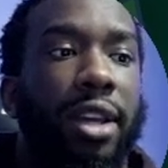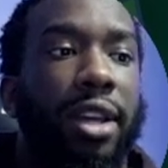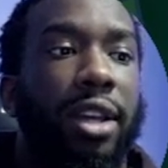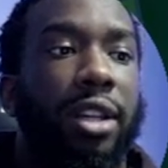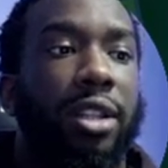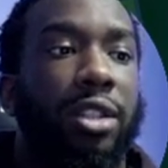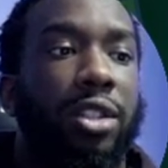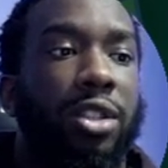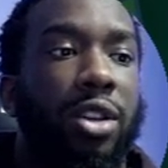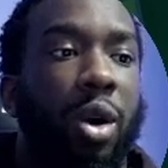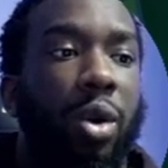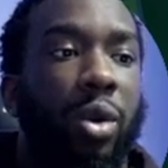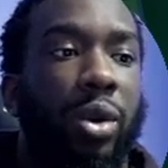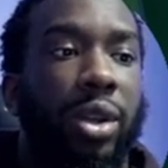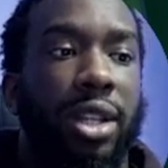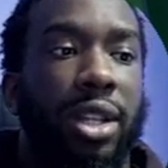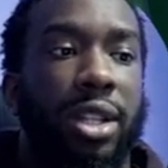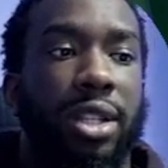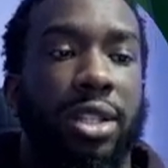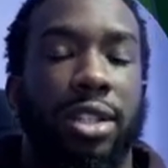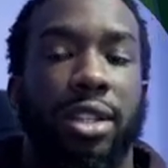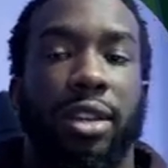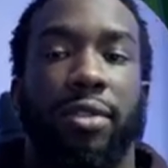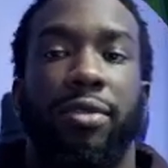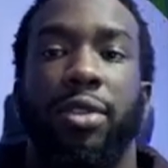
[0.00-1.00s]

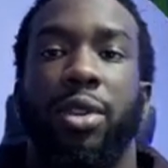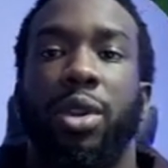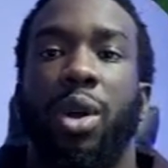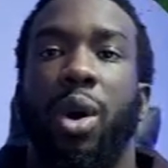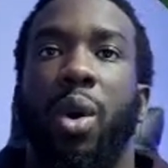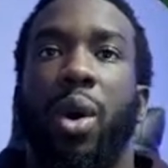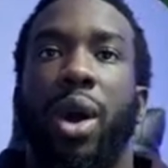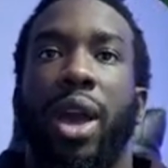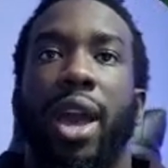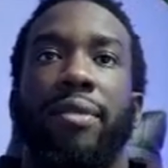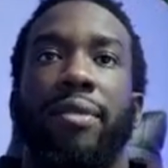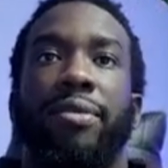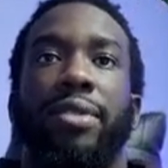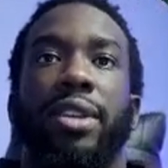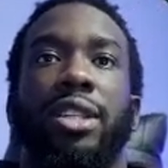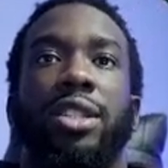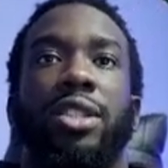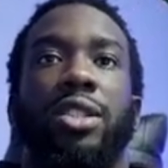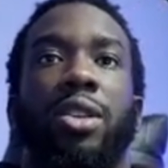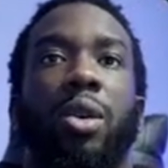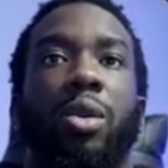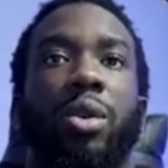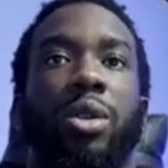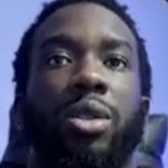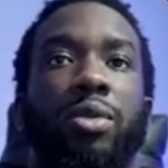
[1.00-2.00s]
tokens, if you don't have these
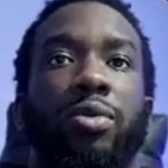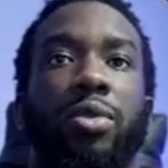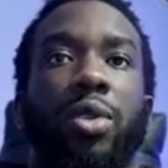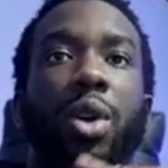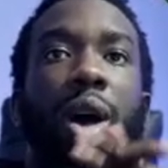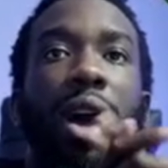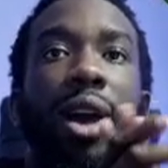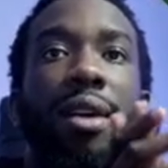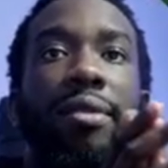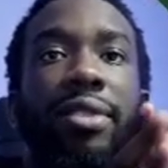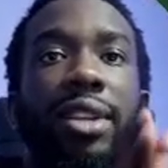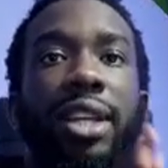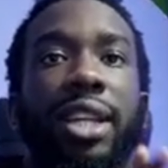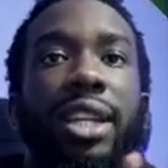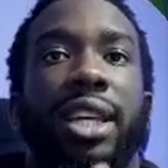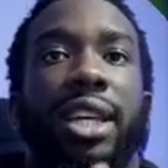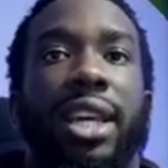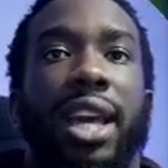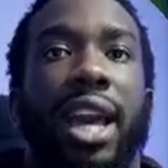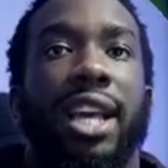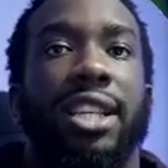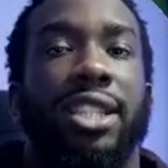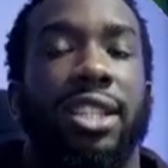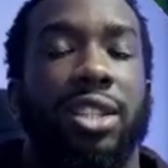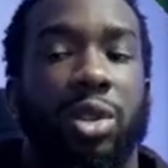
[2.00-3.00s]
tokens, if you don't have
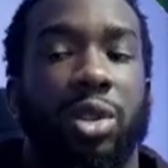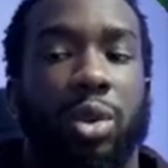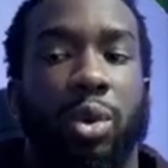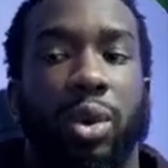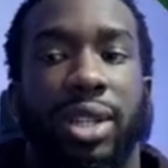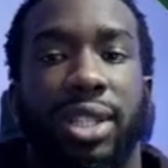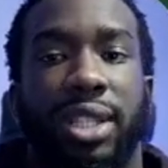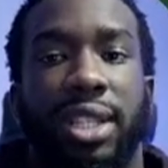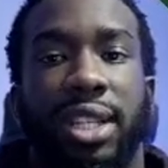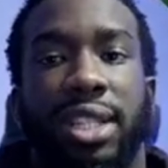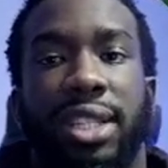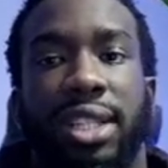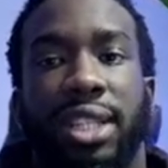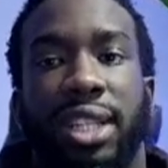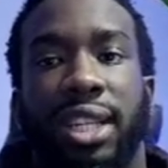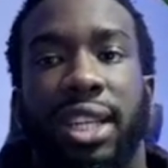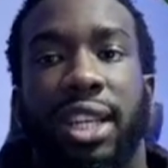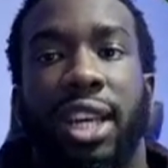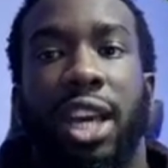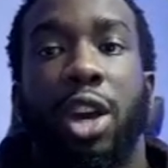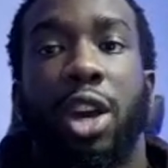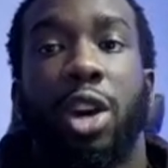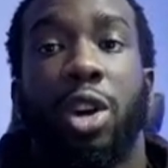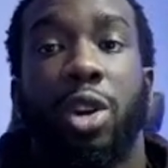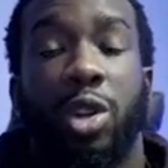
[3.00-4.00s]
DDX and USDC,
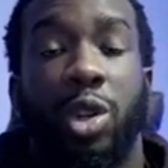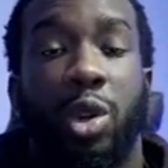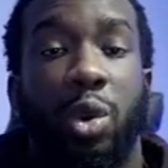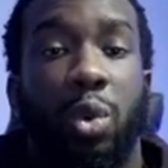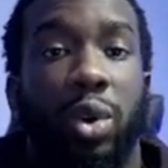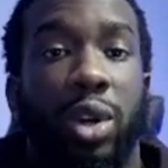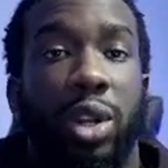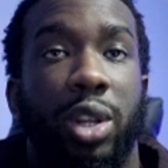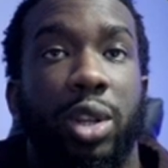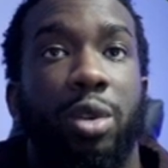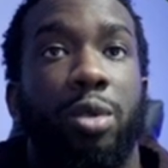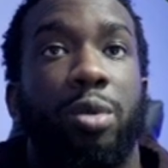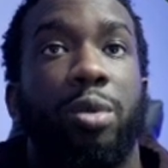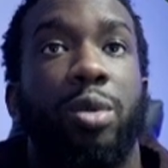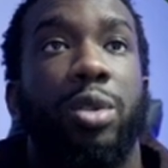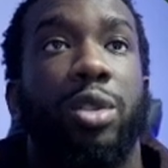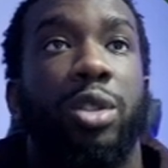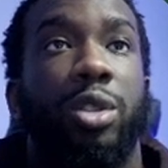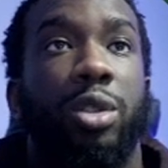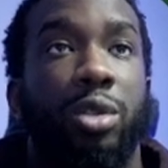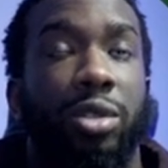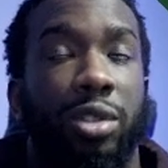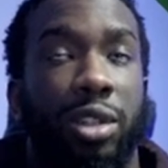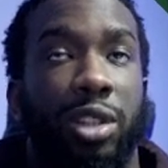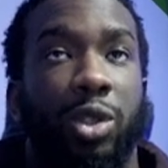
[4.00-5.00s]
you would use
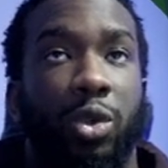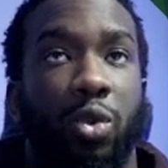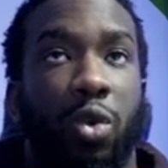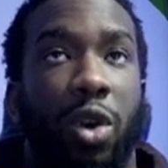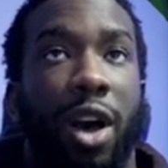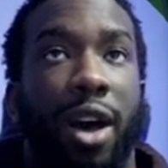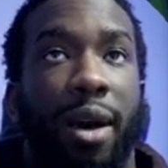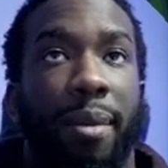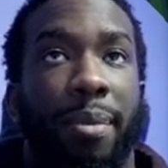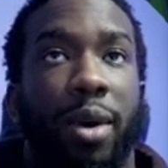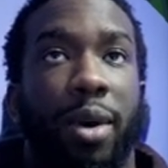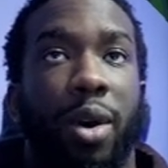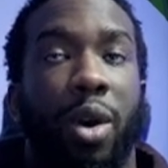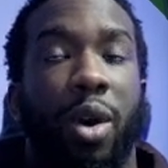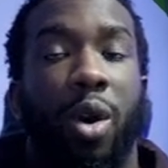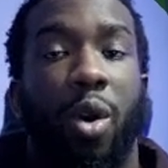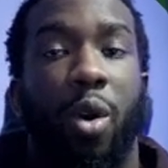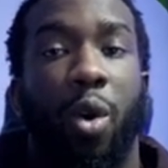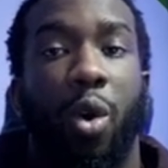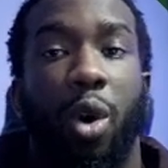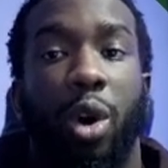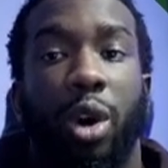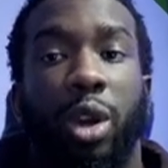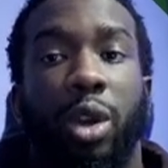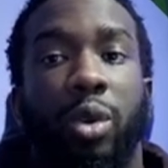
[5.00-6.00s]
Sushiswap
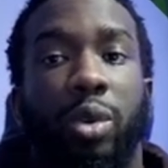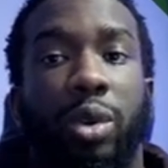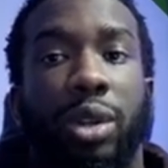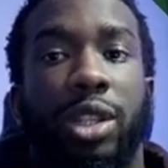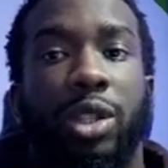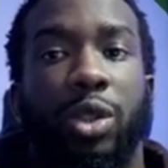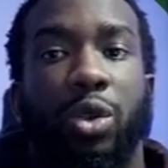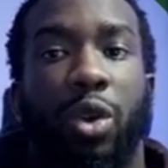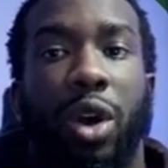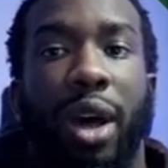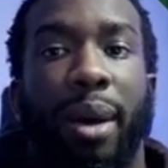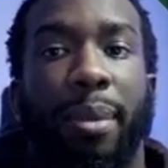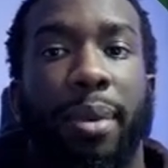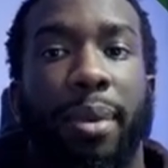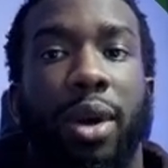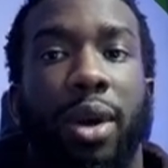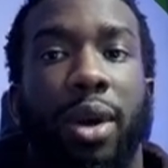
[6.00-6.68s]
or Uniswap,